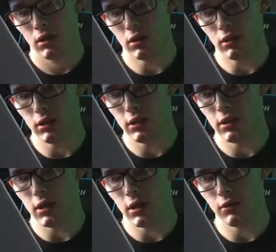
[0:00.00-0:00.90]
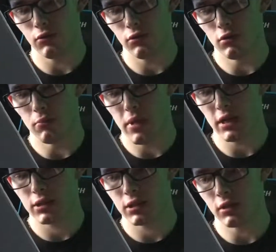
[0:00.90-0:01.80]
The lead into the
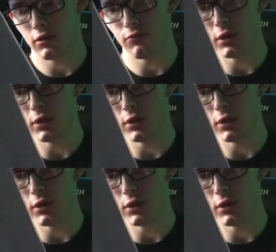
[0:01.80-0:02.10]
best-selling